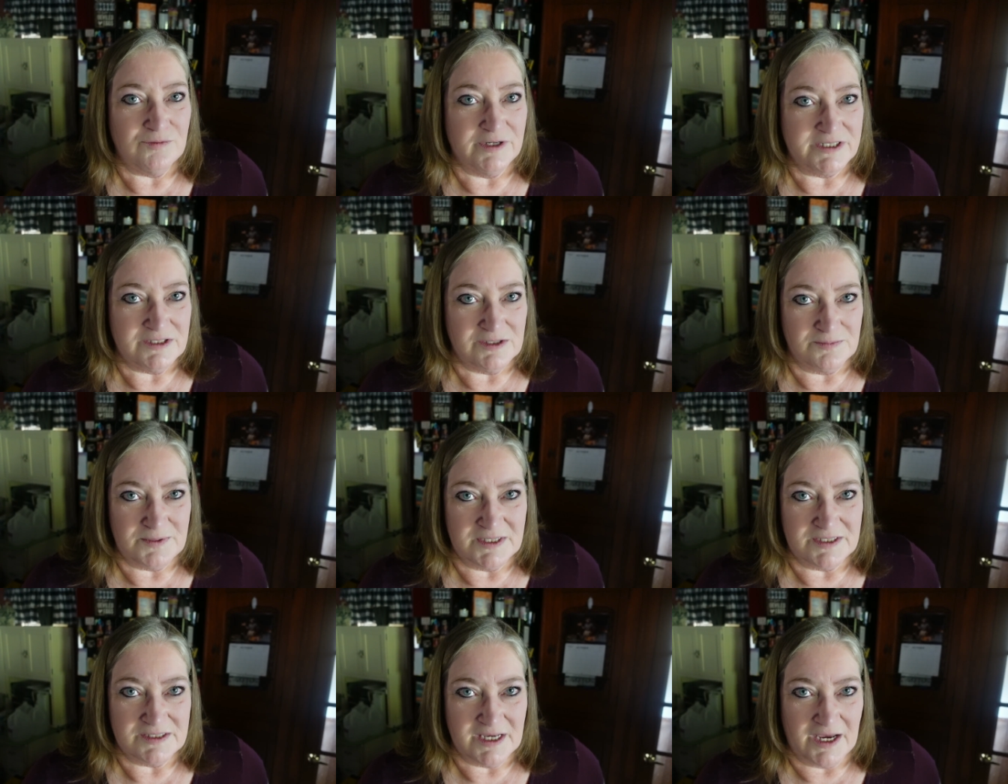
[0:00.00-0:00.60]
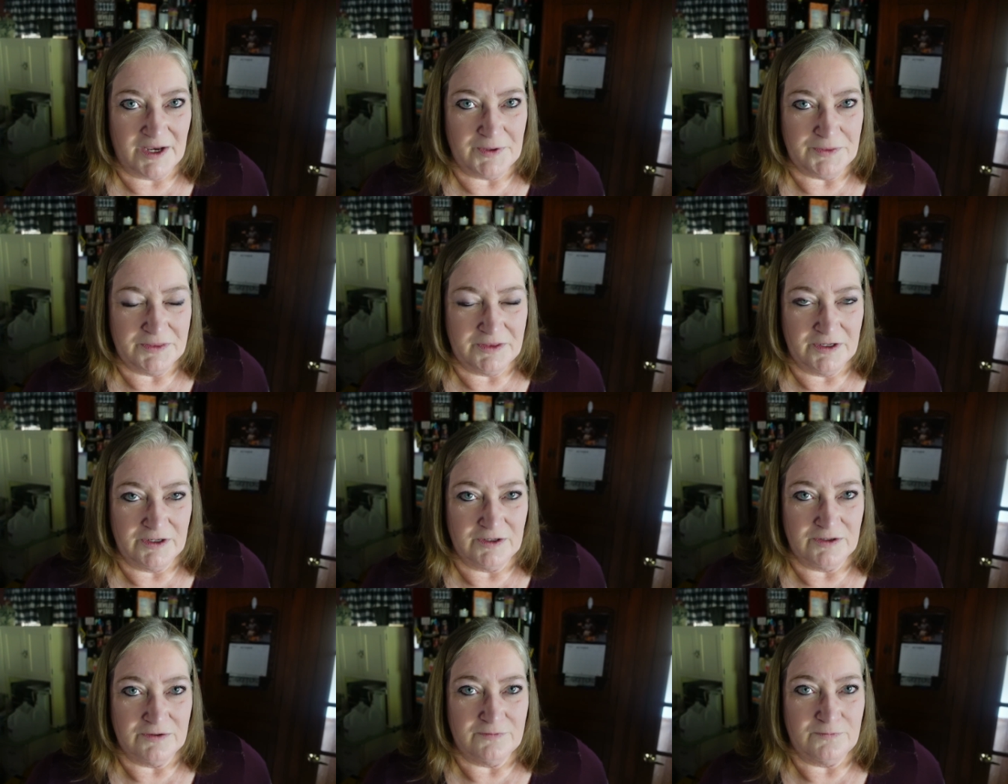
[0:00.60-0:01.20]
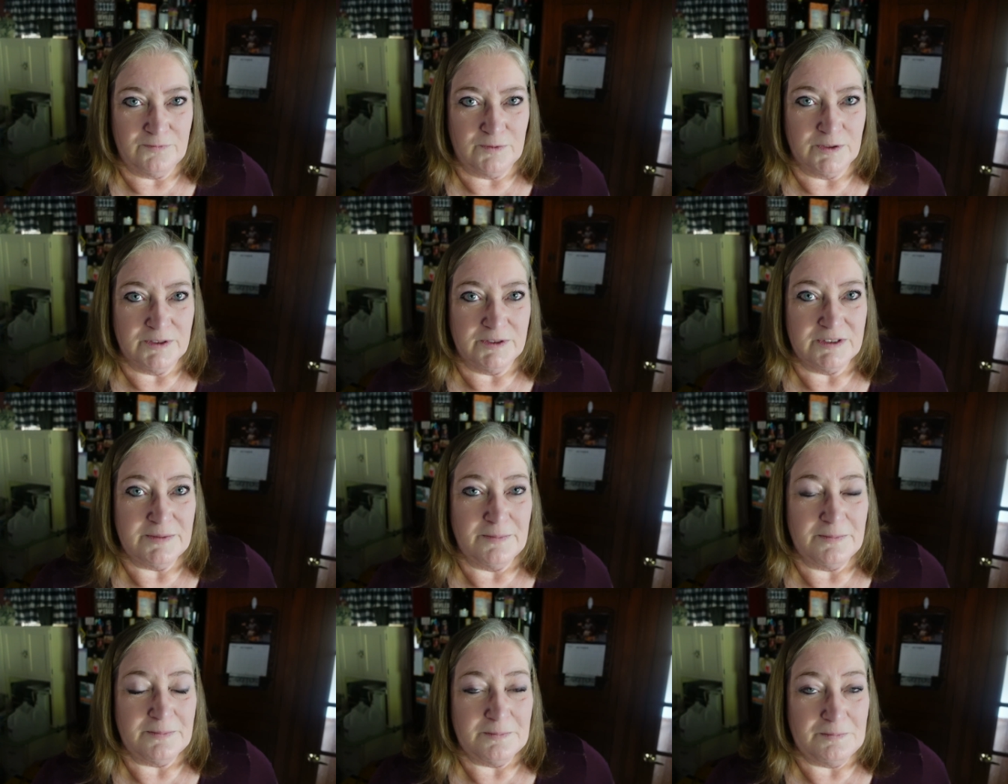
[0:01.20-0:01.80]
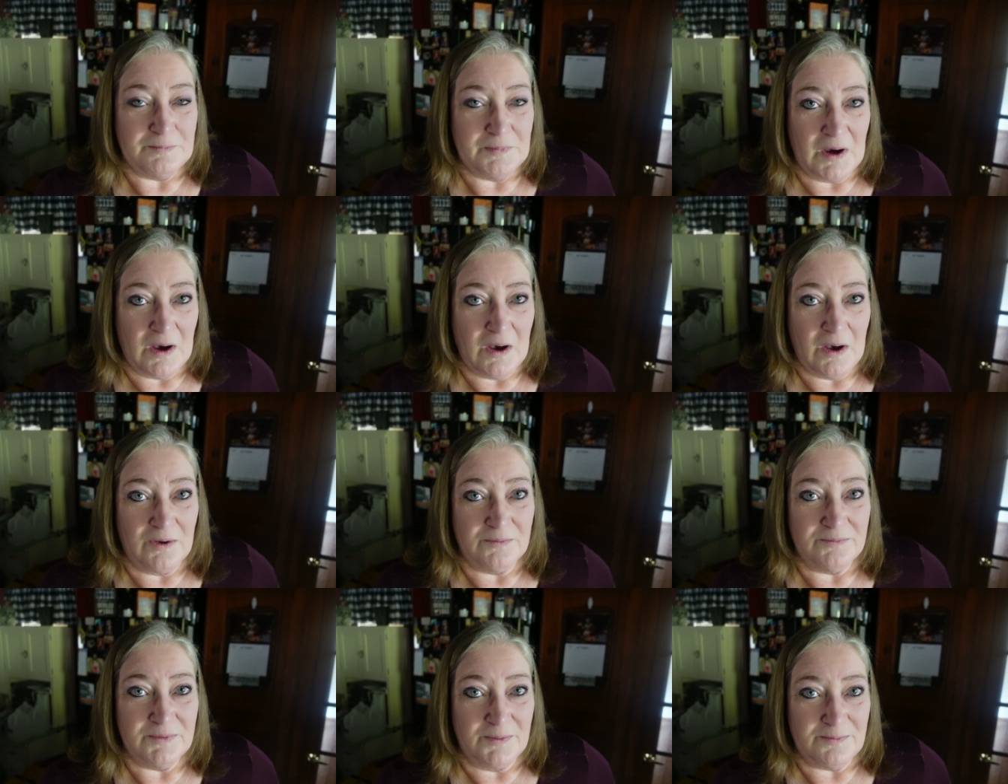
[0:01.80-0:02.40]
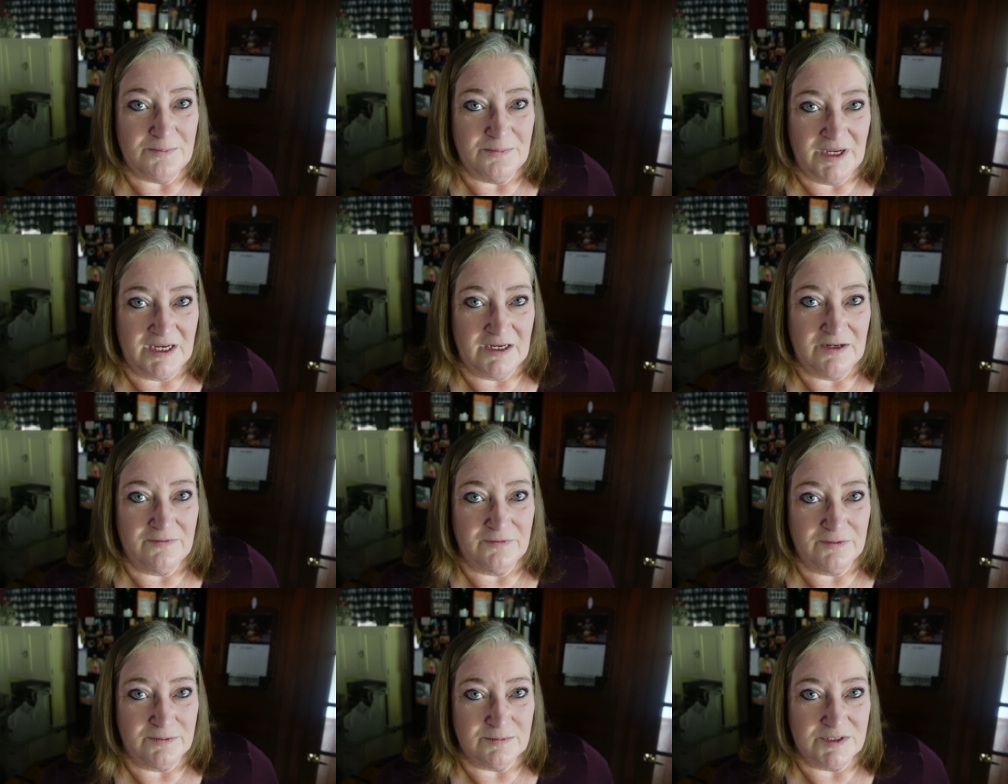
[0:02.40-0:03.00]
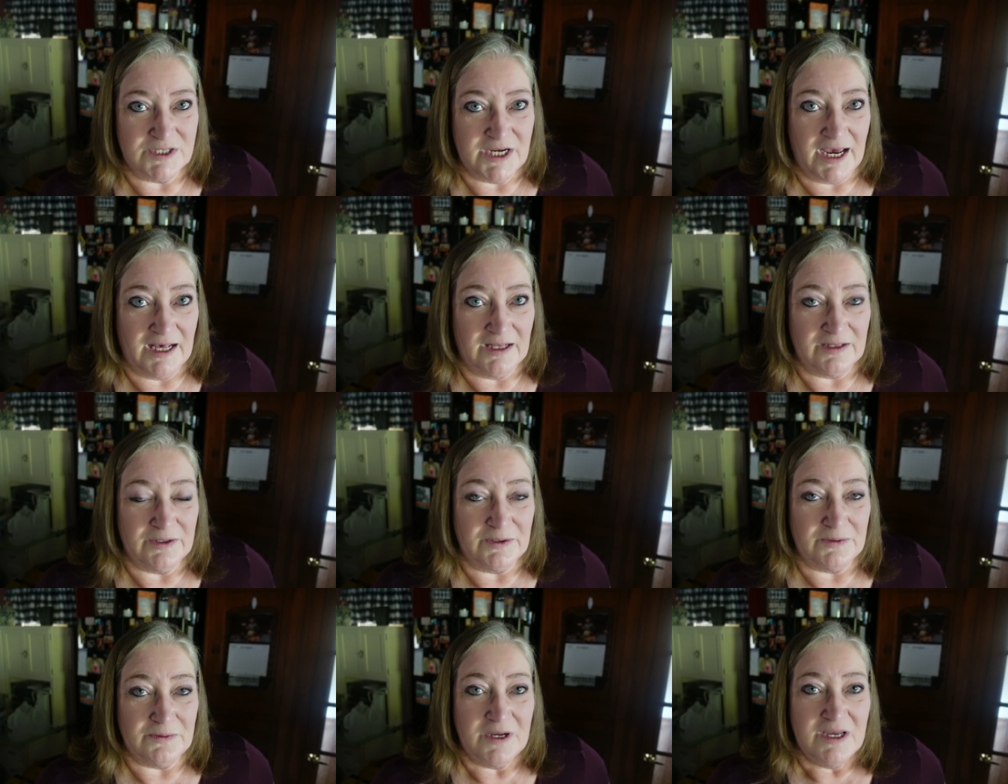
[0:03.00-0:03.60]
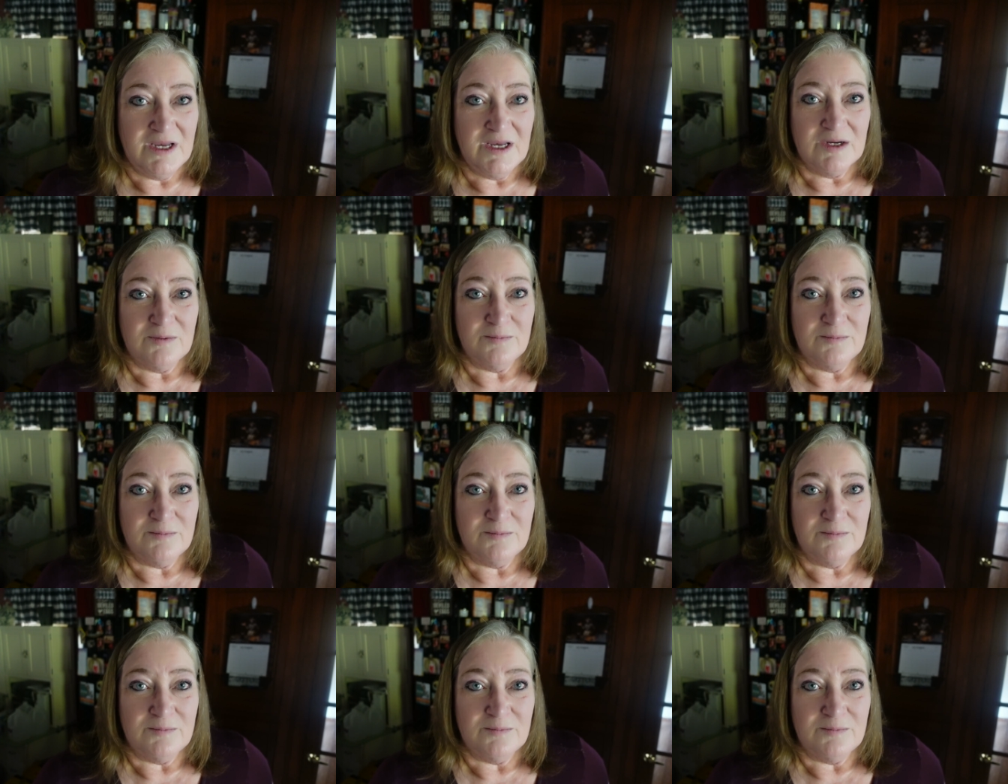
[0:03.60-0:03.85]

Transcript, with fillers: recipes out there for balm made from tallow,